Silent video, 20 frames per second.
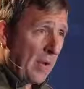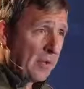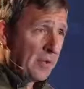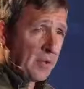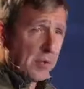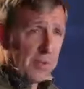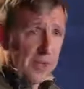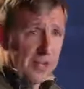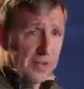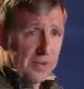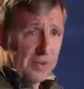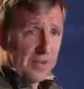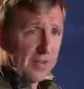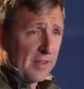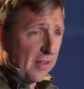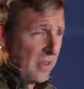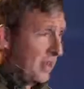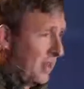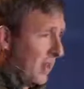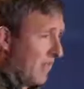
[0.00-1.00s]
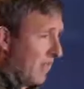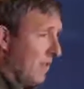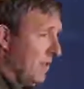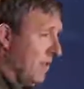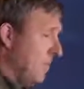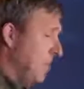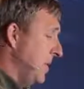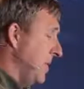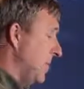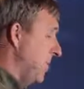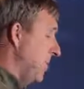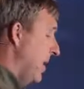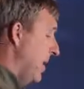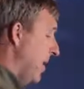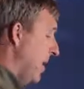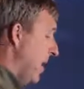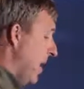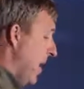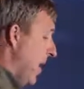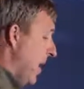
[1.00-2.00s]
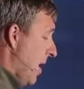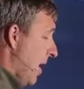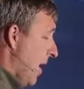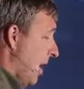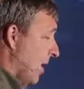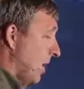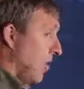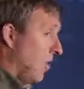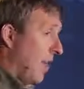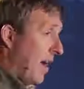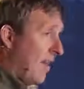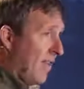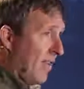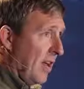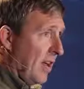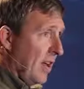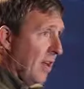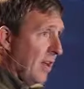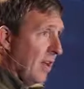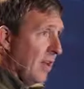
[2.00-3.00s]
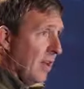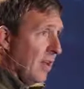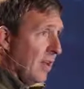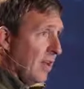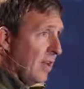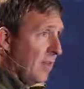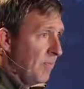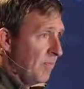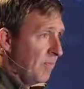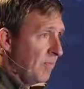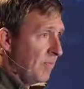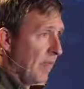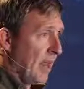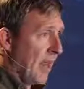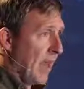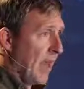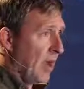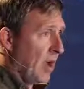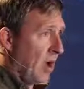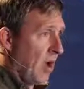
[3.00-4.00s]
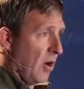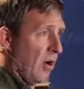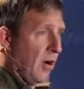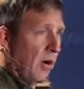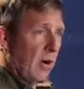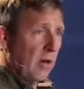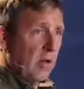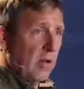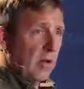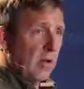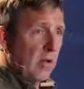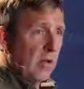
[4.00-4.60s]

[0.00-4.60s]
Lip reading: I was obese the difference between a craving and hunger.